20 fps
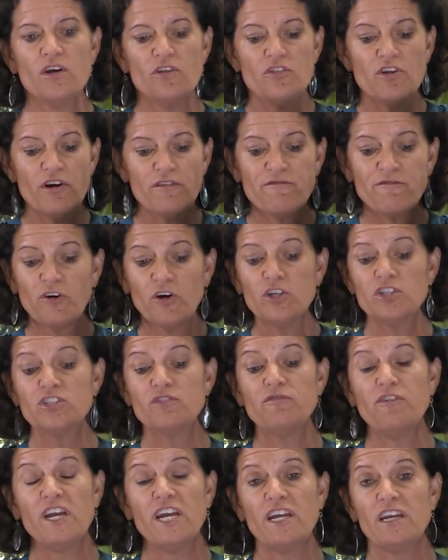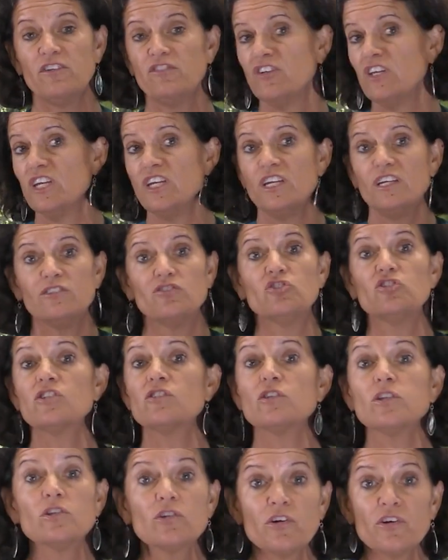The first phase is
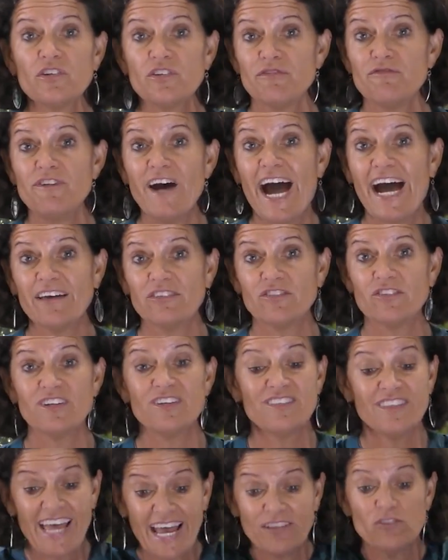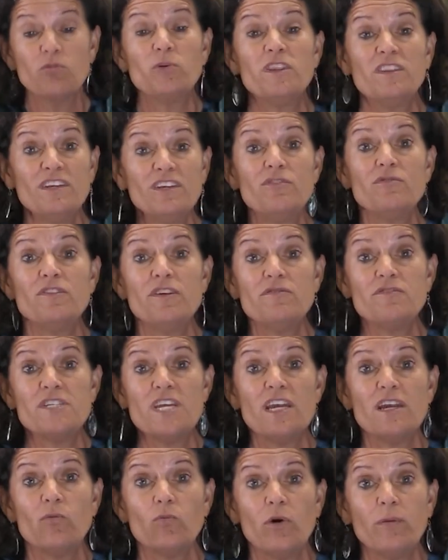just learn to fast. That's what these
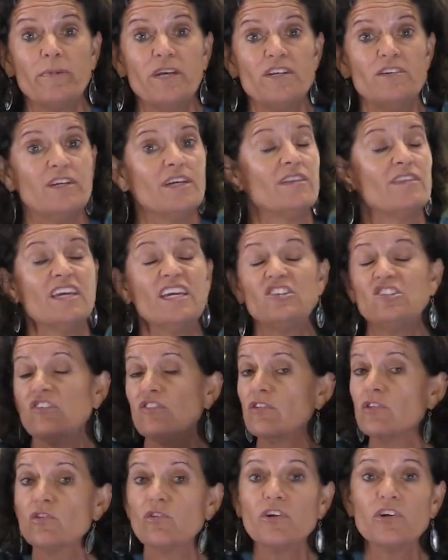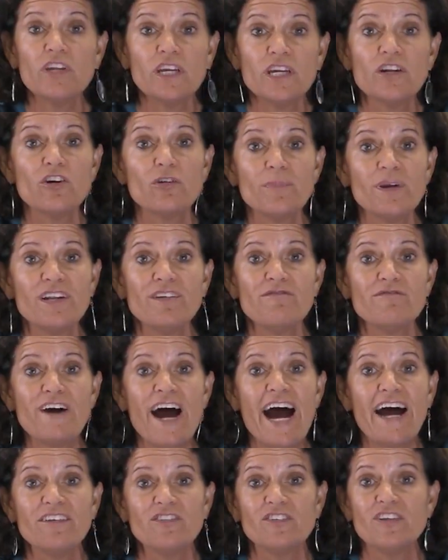15 women did. They just learned to intermittent
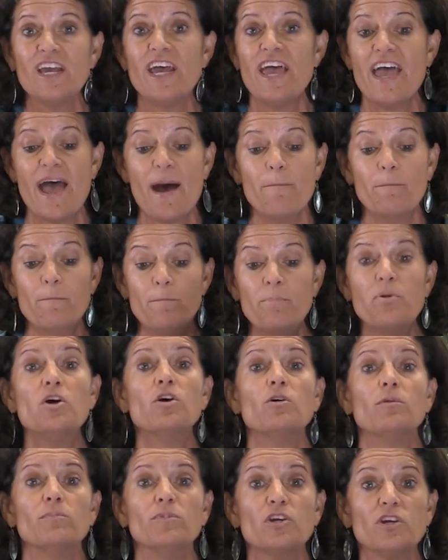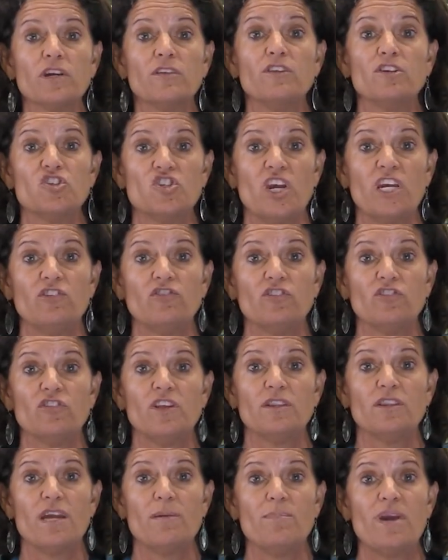fast, and boom, look at the changes
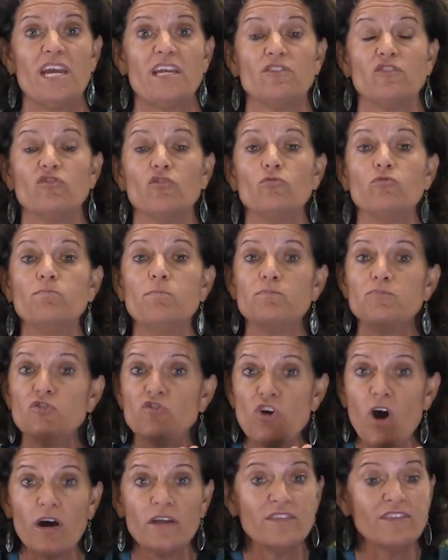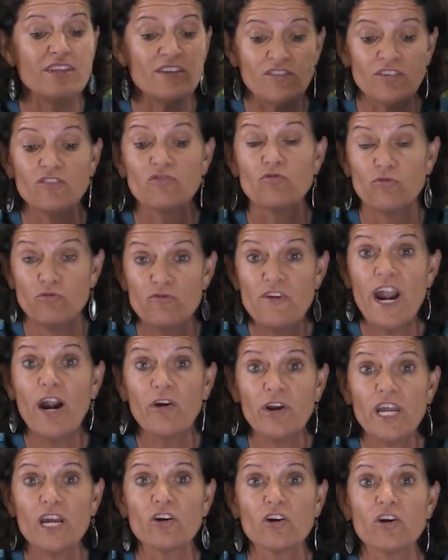that they made. So this is
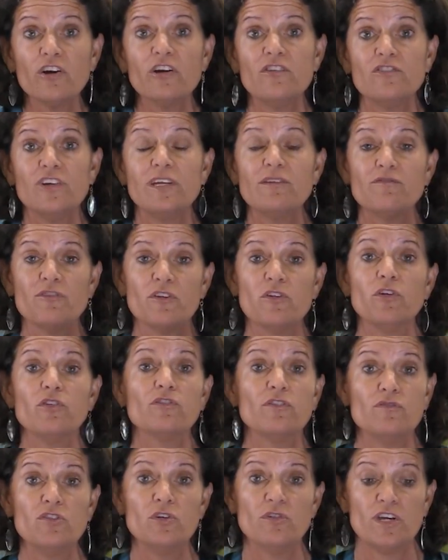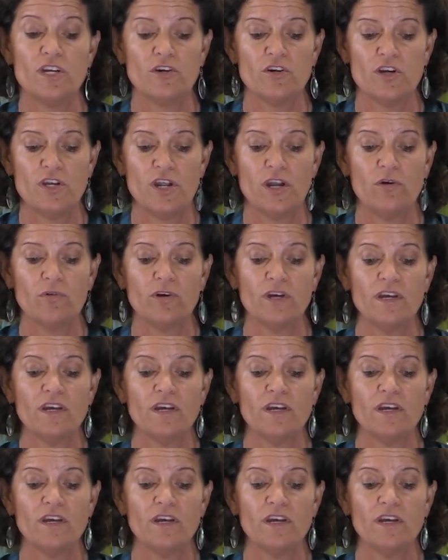very encouraging for those of you that are new.